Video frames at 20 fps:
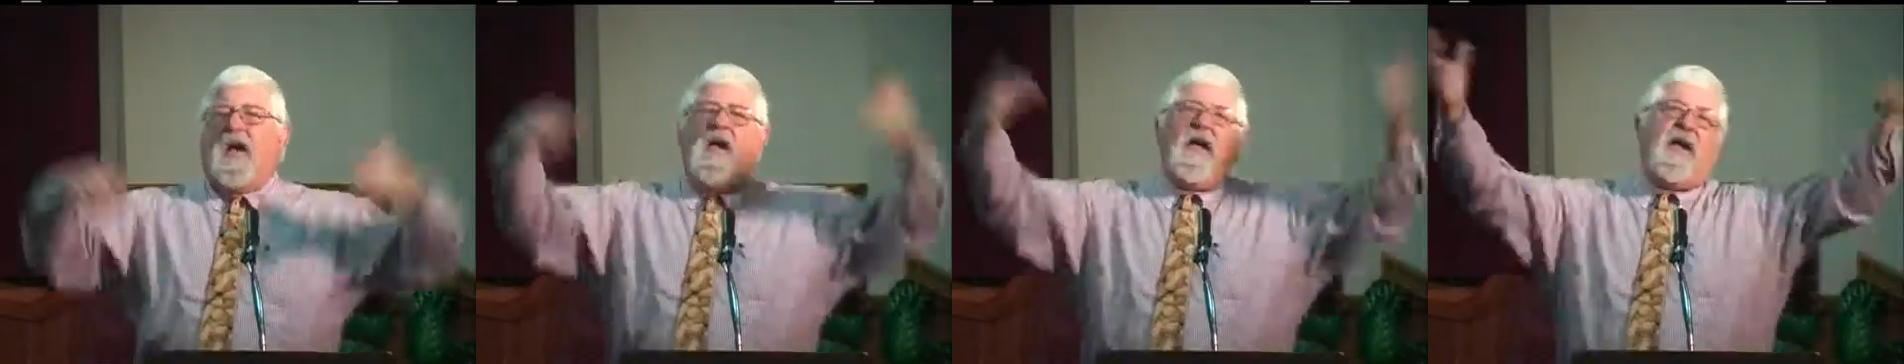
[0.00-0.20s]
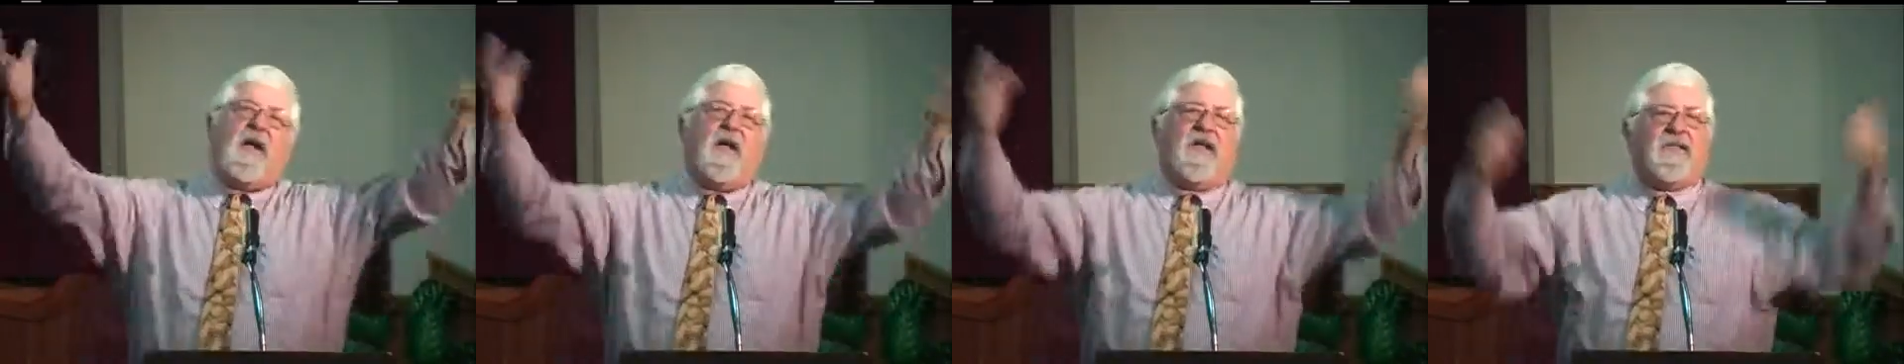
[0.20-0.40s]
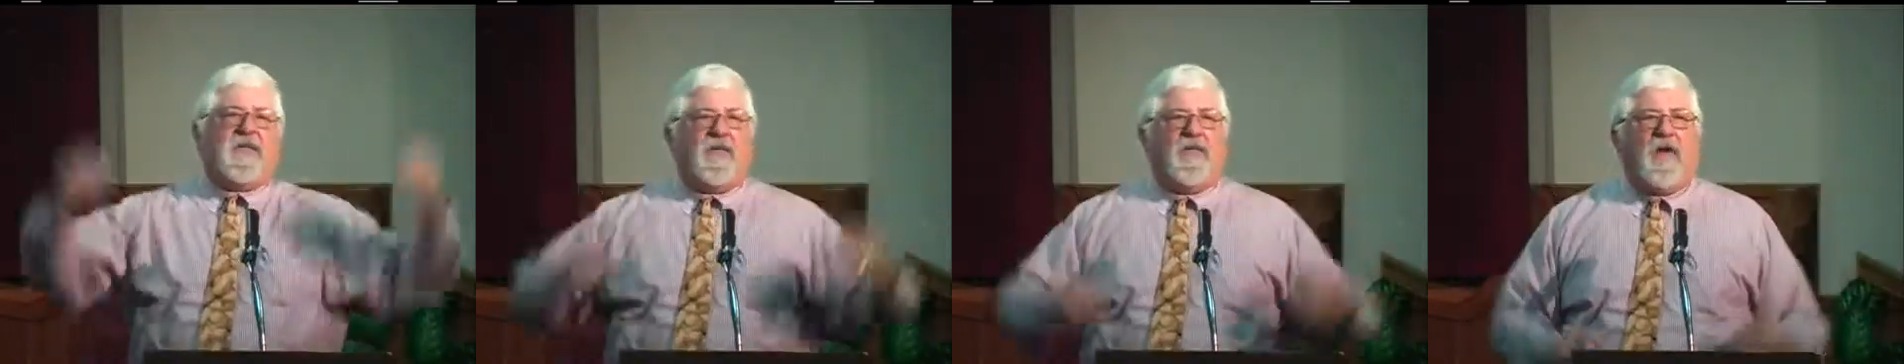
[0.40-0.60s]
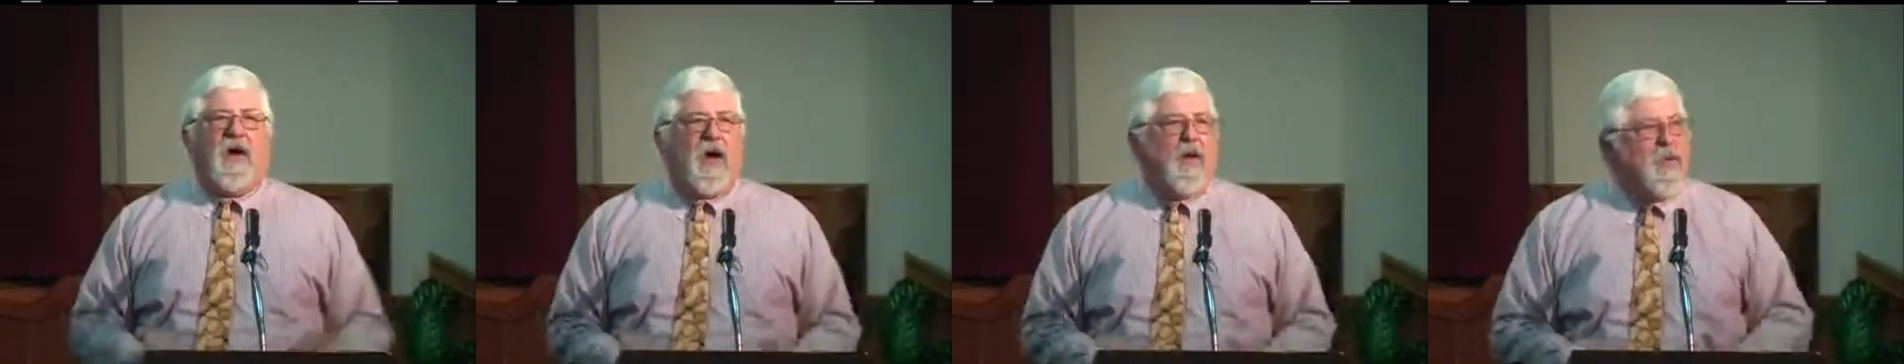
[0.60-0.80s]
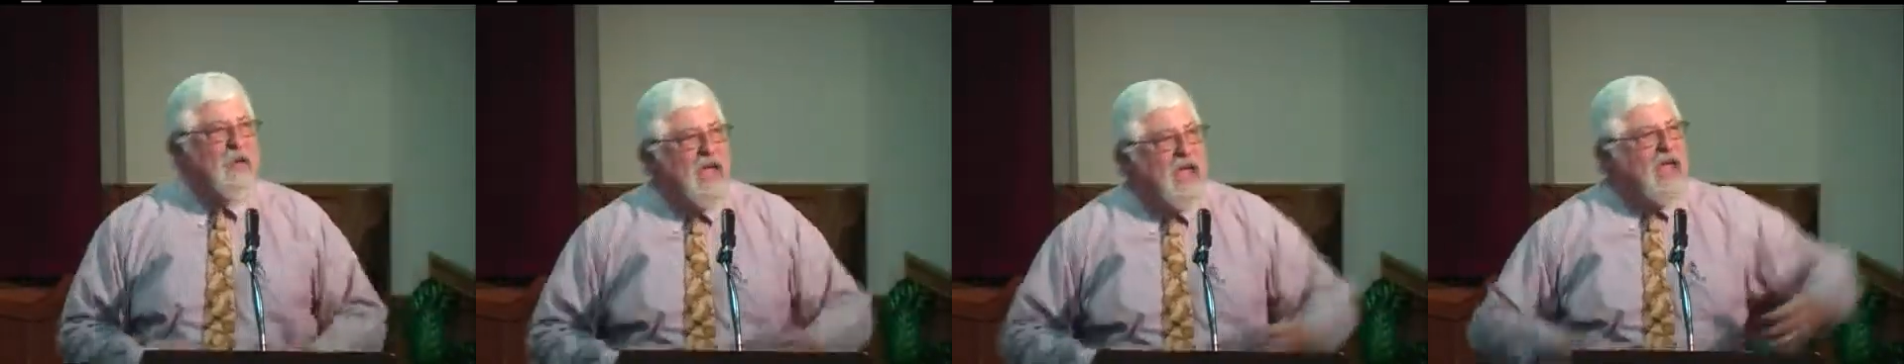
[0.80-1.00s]
He gets a
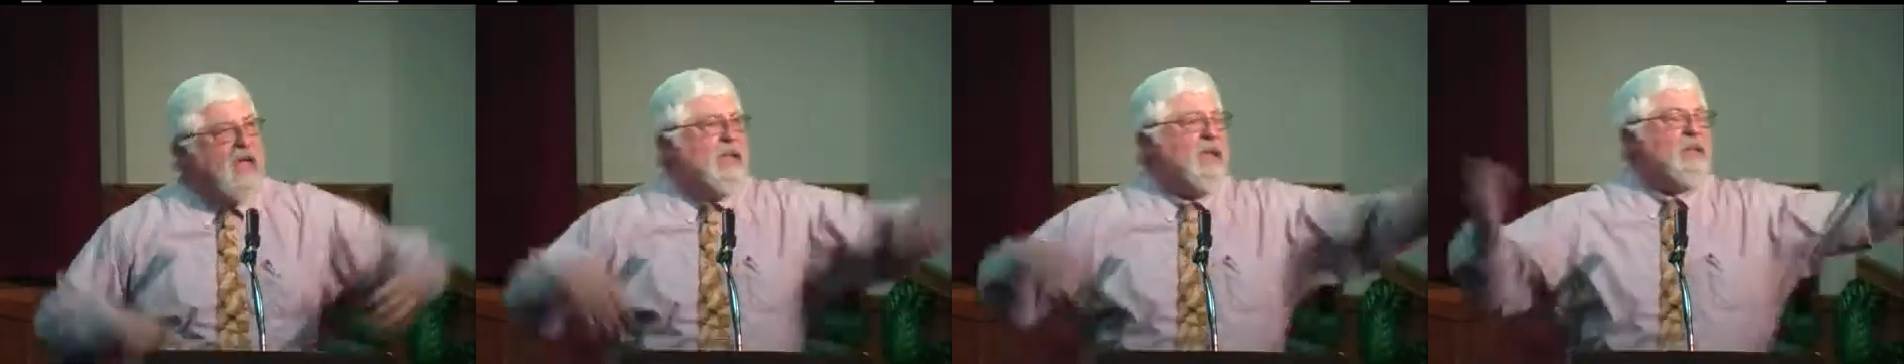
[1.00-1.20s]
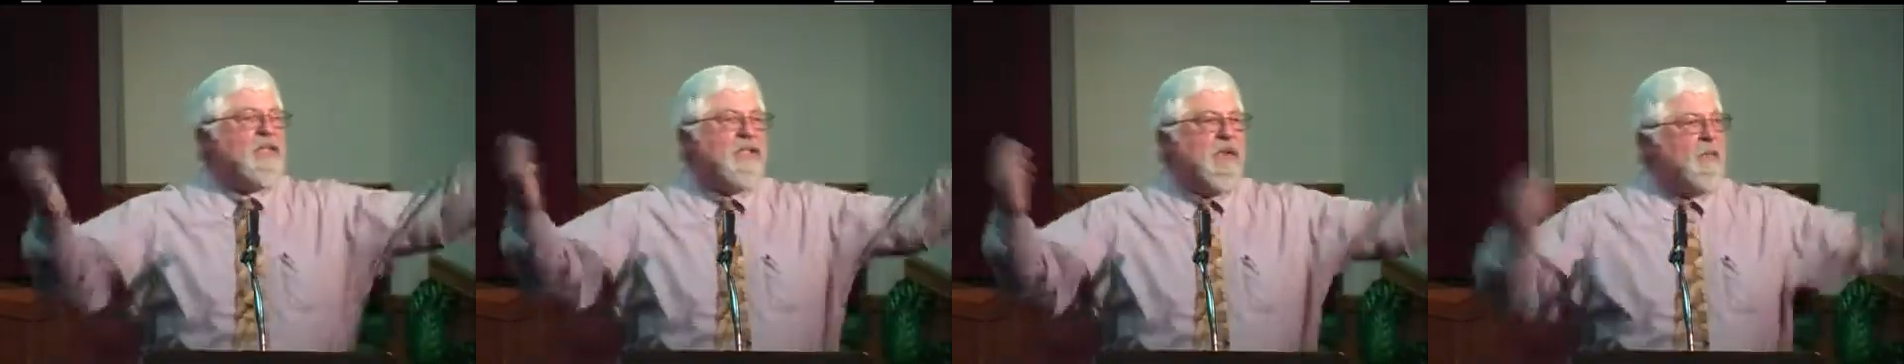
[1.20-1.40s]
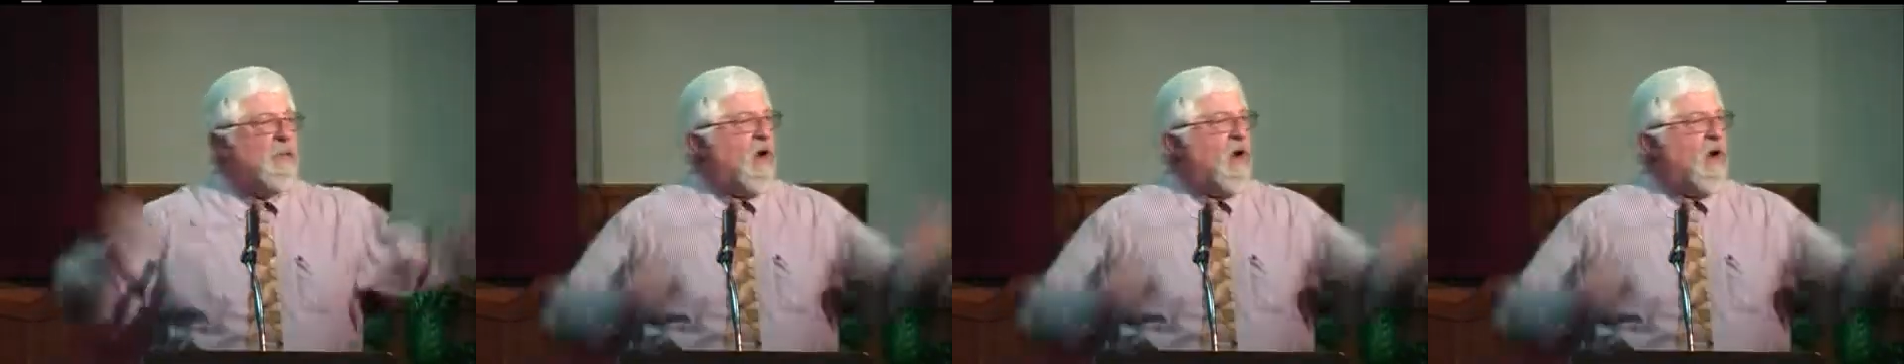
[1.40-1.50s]
robe. He gets a